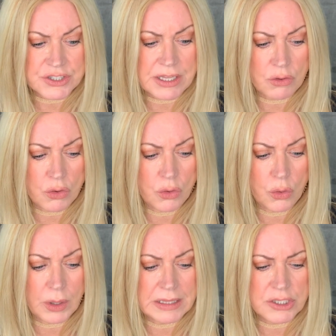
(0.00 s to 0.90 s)

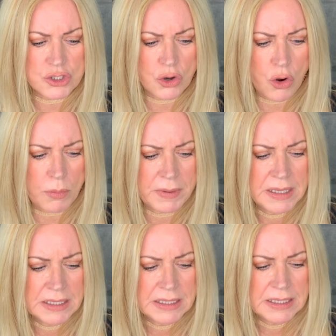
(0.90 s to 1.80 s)
alcohol in the top,
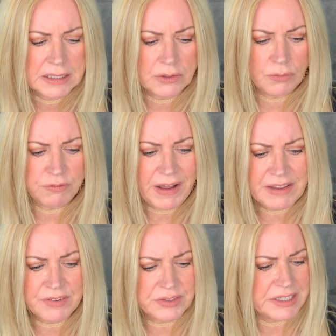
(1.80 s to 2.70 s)
you know, five
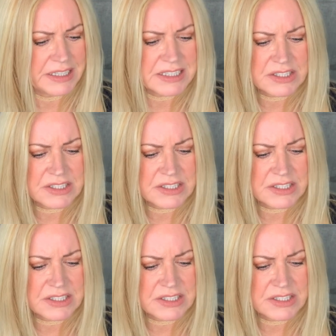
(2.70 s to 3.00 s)
ingredients.